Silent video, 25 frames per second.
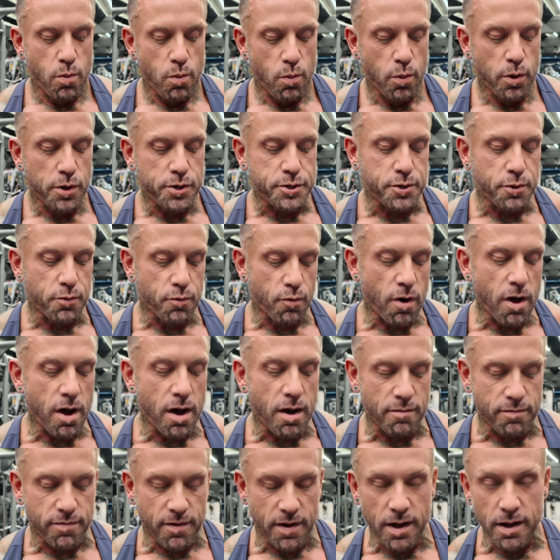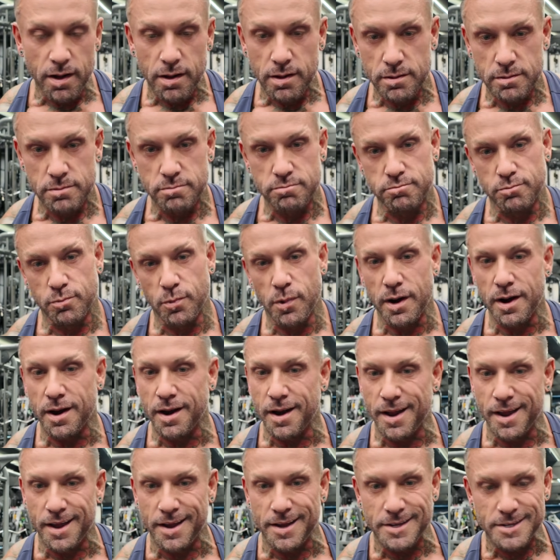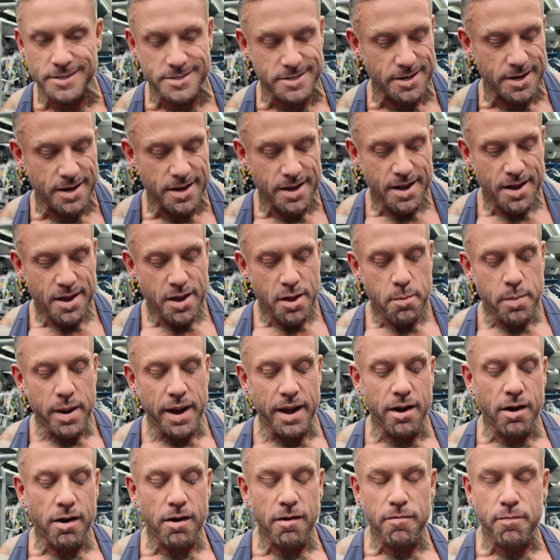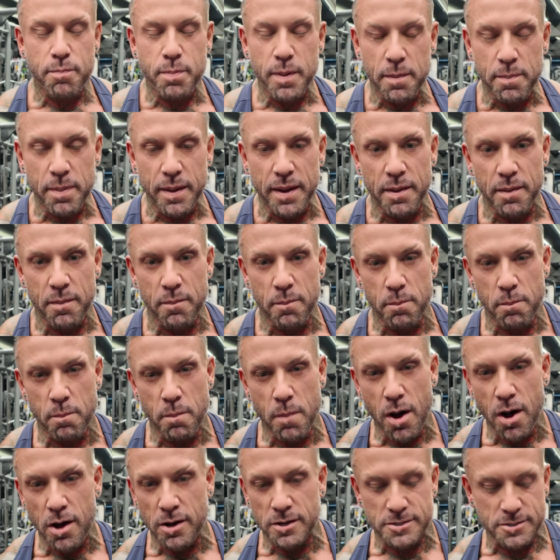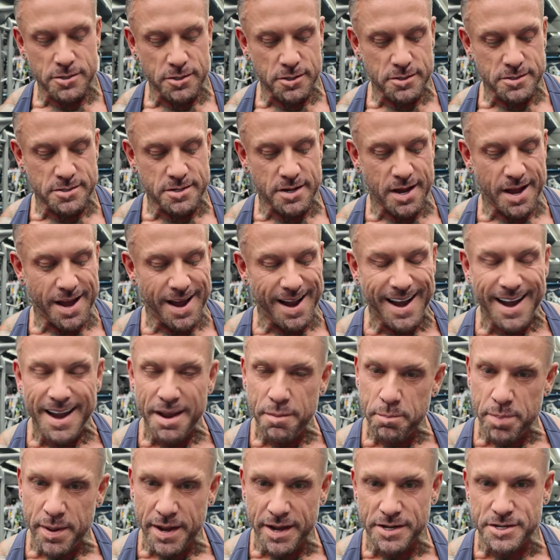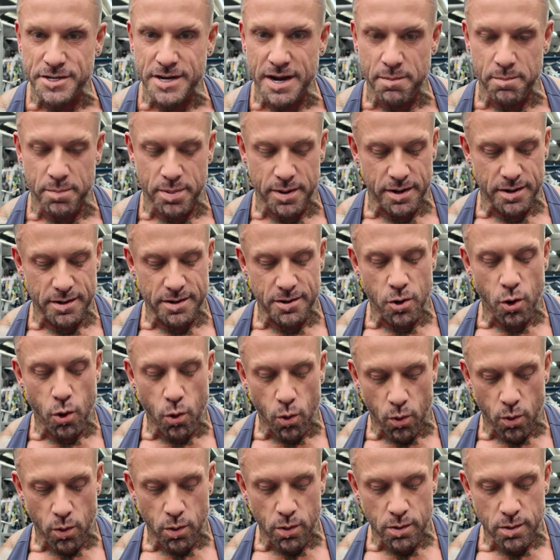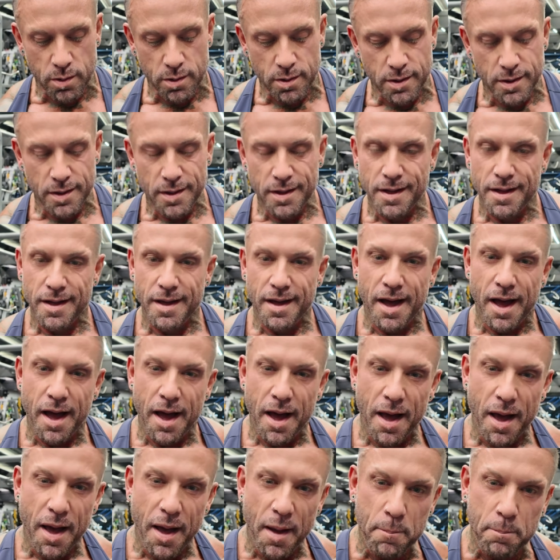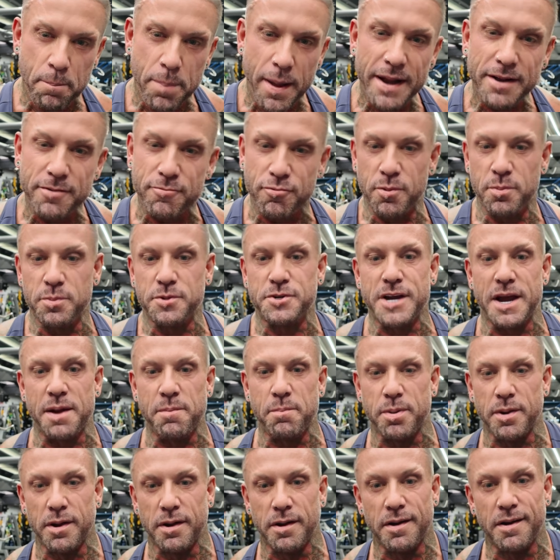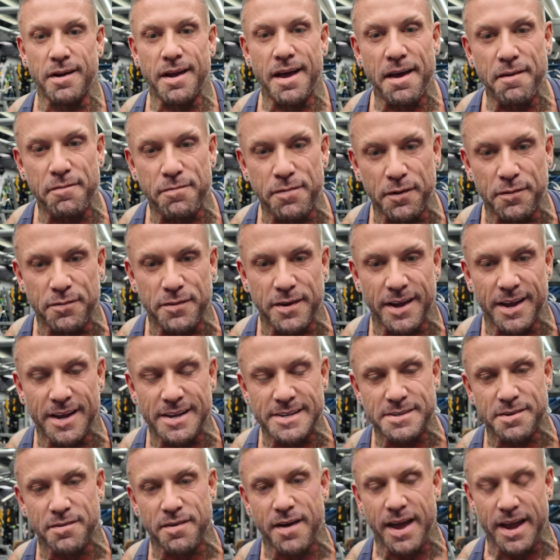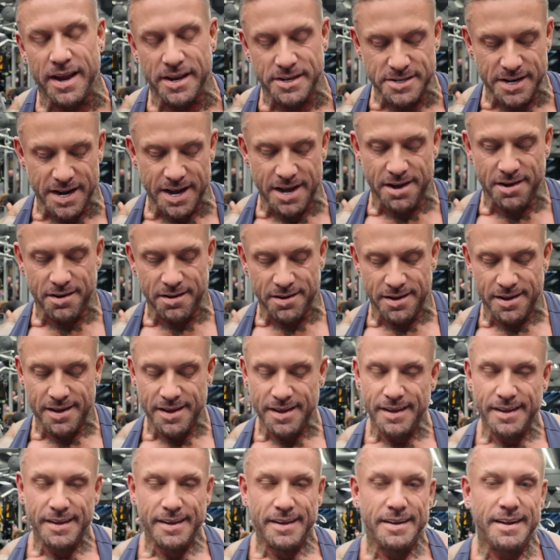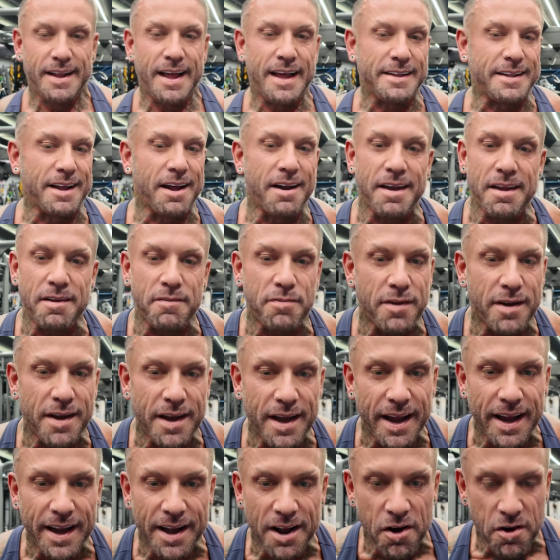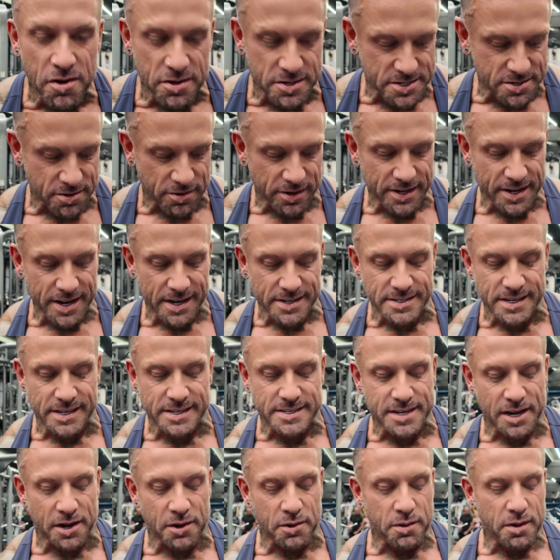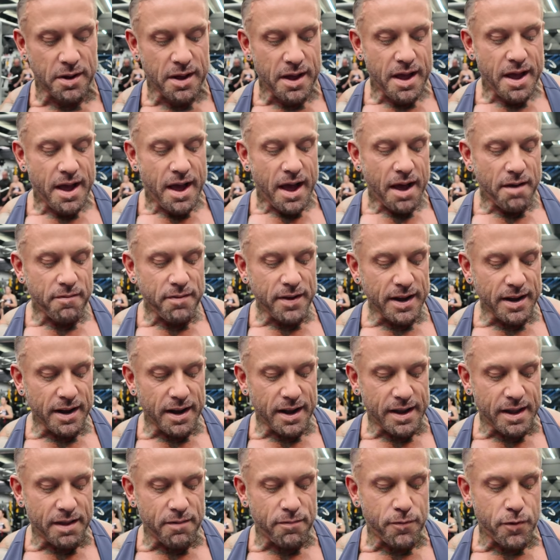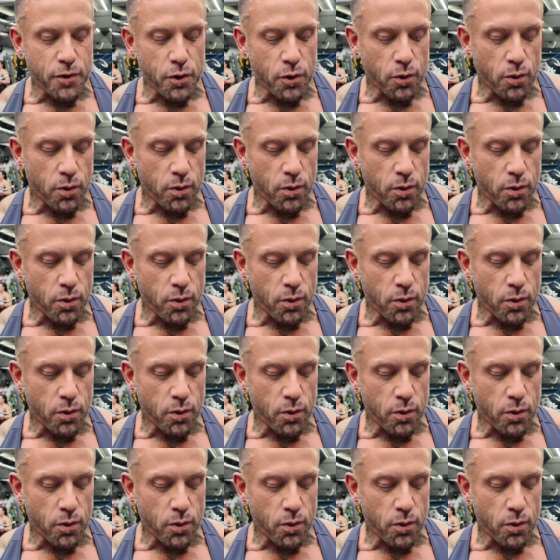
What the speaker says: would you rather, one of these, be an IFBB Masters Olympia champion or a bedroom champion at 50 years of age? Now, that don't even need answering, does it? So I think like if